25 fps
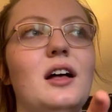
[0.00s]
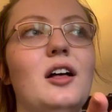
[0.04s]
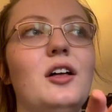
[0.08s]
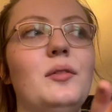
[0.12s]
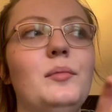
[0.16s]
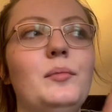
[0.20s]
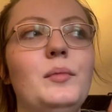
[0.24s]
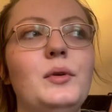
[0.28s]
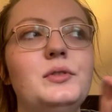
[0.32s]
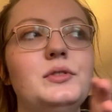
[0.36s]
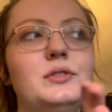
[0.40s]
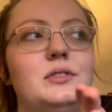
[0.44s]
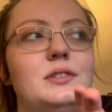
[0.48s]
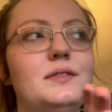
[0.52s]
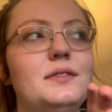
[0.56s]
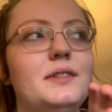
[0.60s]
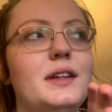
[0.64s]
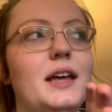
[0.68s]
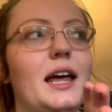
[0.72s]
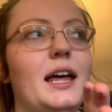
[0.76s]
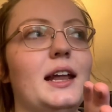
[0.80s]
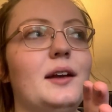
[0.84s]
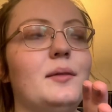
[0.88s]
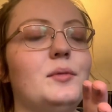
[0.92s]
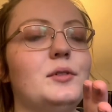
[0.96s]
most of the
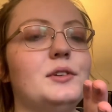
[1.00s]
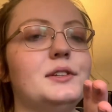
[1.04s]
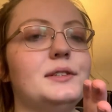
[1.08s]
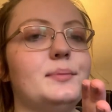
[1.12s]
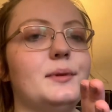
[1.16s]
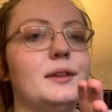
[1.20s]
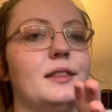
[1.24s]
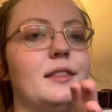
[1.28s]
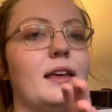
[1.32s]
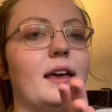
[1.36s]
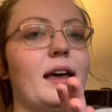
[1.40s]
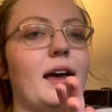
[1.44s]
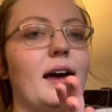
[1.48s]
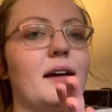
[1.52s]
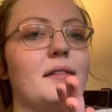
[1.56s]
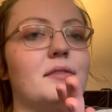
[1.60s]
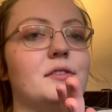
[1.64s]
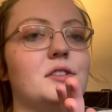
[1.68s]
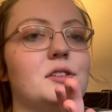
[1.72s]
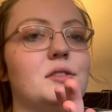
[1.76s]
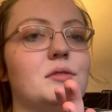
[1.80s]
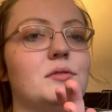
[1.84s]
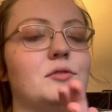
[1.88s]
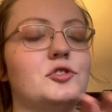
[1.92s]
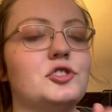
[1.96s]
animals, but they have
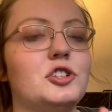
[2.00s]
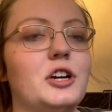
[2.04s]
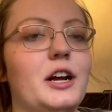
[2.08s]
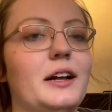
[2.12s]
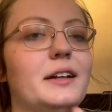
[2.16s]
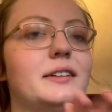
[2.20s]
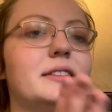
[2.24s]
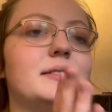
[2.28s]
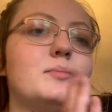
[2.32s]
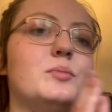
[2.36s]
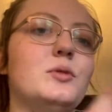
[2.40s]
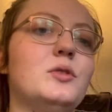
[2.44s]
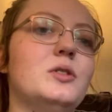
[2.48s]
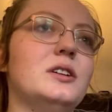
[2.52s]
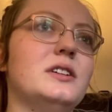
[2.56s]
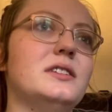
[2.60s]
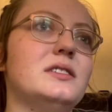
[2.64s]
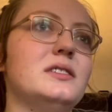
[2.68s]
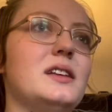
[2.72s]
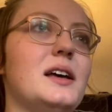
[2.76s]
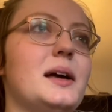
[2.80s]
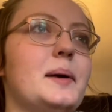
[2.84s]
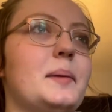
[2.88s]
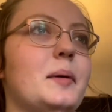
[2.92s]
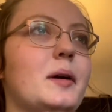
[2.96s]
to transport
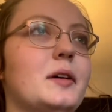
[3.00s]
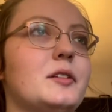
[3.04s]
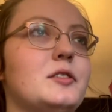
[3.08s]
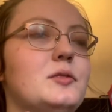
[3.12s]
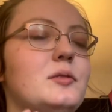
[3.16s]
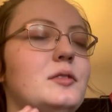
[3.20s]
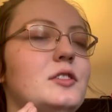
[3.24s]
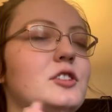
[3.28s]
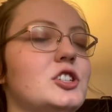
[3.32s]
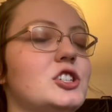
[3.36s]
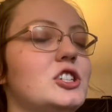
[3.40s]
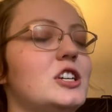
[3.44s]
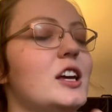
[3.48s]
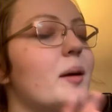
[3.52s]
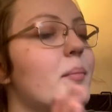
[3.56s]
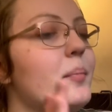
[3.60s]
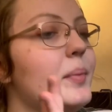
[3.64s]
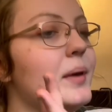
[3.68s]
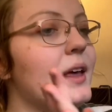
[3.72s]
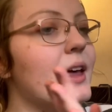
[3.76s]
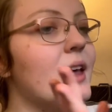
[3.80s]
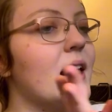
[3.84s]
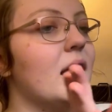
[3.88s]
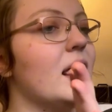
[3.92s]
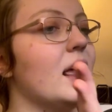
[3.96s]
some onto a ship.
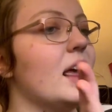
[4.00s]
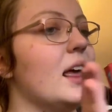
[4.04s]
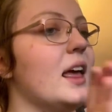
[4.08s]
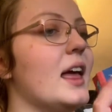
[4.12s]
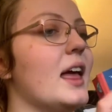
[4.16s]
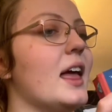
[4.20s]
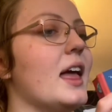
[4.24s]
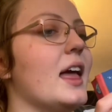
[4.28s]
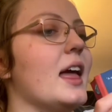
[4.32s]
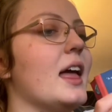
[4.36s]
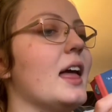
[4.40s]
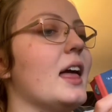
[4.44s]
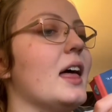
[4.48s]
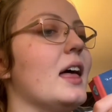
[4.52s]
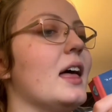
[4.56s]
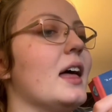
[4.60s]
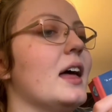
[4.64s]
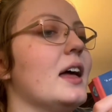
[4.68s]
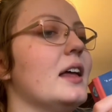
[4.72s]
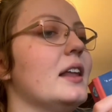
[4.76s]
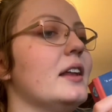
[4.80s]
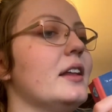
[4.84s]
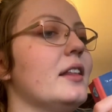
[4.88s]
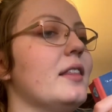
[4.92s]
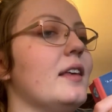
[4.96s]

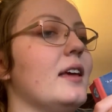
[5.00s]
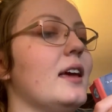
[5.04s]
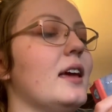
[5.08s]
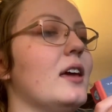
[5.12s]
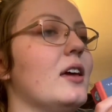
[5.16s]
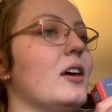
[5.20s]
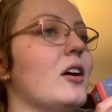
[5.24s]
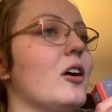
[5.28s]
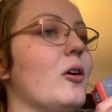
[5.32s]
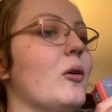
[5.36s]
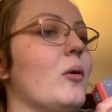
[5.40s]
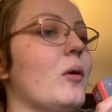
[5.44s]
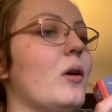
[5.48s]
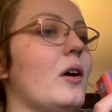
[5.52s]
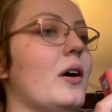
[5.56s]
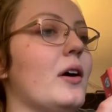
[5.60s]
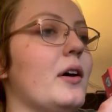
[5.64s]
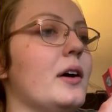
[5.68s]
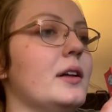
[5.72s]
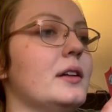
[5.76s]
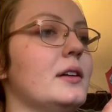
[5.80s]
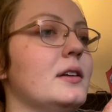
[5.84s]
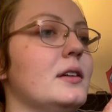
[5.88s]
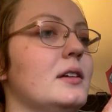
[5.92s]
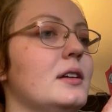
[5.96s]
And they go
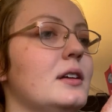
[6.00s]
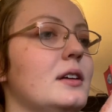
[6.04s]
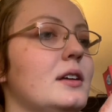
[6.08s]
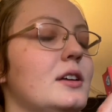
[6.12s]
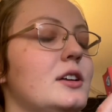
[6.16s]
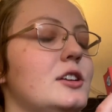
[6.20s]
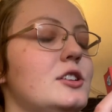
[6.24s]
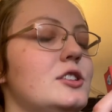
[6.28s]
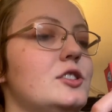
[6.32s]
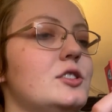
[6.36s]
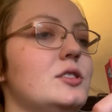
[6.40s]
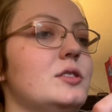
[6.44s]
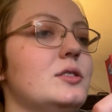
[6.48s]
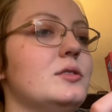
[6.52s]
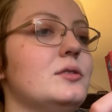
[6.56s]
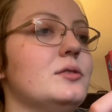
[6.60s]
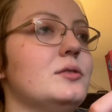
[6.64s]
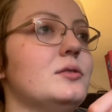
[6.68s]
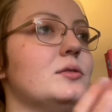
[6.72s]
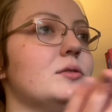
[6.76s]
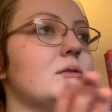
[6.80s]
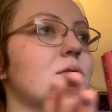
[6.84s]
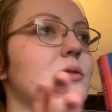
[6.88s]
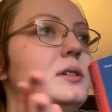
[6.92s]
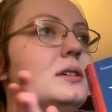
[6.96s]
on
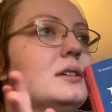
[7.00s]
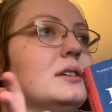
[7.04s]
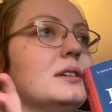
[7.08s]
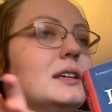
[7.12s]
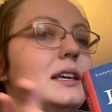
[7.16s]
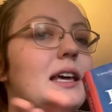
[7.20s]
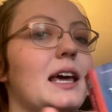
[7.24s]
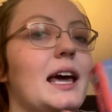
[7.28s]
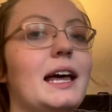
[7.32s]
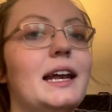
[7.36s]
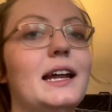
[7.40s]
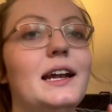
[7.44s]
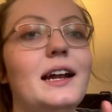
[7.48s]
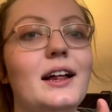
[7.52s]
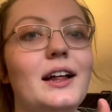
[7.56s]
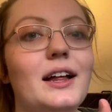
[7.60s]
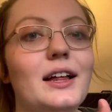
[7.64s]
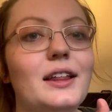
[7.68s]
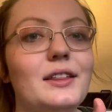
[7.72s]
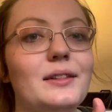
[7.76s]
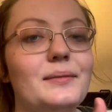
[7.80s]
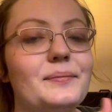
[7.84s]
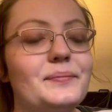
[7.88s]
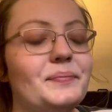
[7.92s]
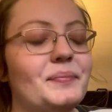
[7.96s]
to
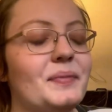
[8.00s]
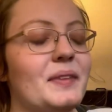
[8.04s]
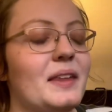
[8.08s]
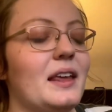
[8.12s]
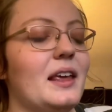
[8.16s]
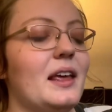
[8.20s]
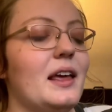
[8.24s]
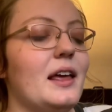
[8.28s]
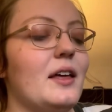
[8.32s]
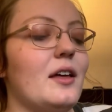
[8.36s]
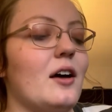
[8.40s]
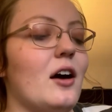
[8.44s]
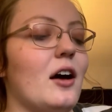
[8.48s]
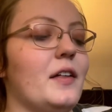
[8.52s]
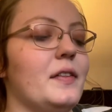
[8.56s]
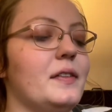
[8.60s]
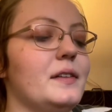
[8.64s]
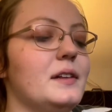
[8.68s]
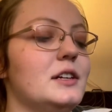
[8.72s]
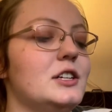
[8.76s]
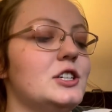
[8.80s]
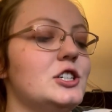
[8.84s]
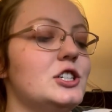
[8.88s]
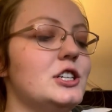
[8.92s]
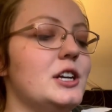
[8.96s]
Canada on
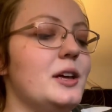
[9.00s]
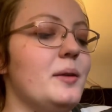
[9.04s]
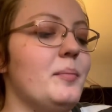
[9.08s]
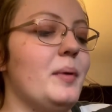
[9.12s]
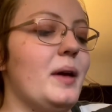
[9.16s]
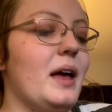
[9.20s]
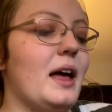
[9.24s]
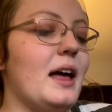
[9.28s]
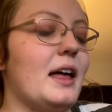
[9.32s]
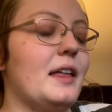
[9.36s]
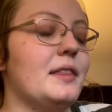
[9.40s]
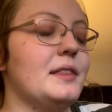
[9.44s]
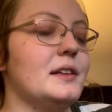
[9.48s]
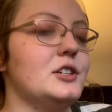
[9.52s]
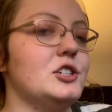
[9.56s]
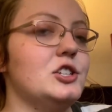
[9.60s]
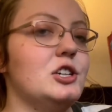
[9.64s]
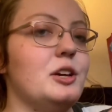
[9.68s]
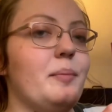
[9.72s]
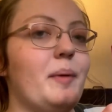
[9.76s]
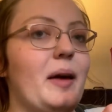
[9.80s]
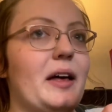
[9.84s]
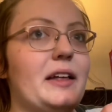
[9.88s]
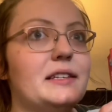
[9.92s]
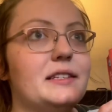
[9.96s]
this ship, and the
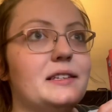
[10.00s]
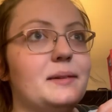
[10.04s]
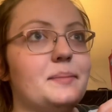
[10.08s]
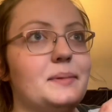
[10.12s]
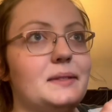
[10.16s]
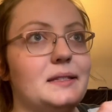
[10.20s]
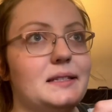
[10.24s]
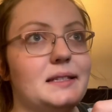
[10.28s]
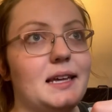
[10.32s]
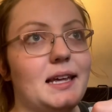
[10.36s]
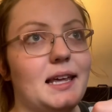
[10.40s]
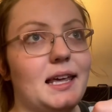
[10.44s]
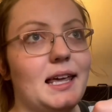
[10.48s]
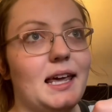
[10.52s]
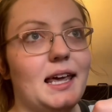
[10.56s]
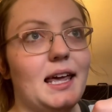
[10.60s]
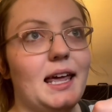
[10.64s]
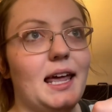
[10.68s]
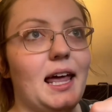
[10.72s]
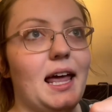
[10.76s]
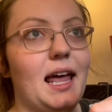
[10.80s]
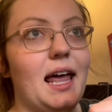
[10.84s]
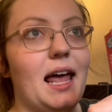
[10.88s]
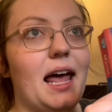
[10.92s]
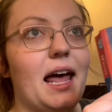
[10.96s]
ship ends up
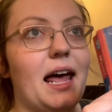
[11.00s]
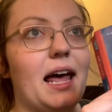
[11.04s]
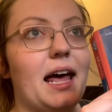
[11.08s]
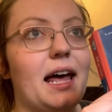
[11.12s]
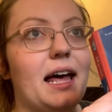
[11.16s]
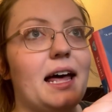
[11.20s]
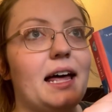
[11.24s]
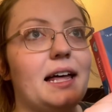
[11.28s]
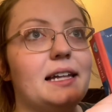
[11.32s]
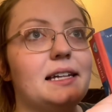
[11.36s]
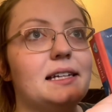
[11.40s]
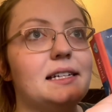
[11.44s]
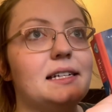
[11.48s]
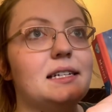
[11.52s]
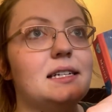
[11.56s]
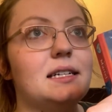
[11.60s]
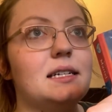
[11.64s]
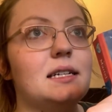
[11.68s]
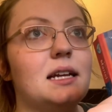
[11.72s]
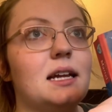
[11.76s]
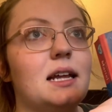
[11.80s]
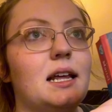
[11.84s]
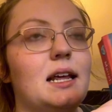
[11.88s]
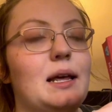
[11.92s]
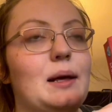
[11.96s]
sinking. And
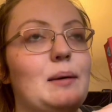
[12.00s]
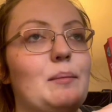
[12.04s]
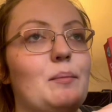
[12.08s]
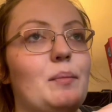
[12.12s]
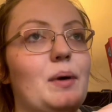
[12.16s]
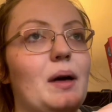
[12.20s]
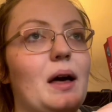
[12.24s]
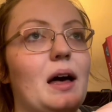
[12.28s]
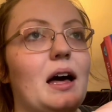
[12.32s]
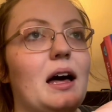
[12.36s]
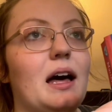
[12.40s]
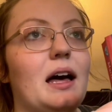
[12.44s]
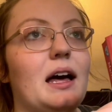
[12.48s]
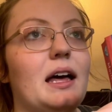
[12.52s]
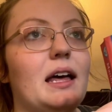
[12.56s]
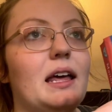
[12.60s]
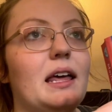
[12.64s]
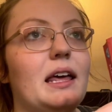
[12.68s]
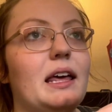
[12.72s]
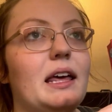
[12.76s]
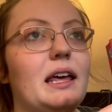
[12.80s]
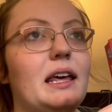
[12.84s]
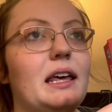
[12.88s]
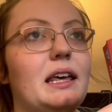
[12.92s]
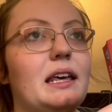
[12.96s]

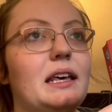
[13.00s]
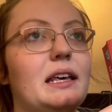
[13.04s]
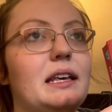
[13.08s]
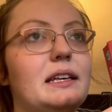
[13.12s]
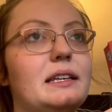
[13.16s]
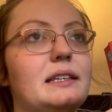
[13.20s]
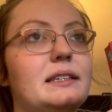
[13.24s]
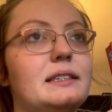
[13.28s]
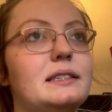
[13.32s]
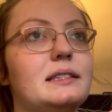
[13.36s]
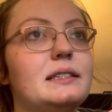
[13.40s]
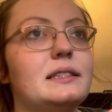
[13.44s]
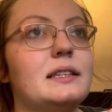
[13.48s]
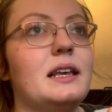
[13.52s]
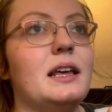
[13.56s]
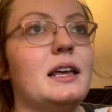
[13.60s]
Pi is